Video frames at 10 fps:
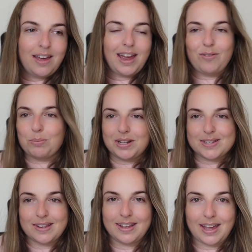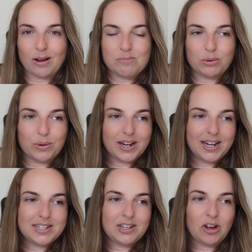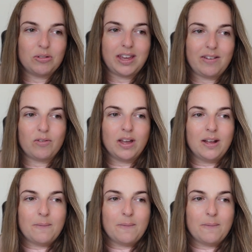Everybody's gonna get on board. You know, they've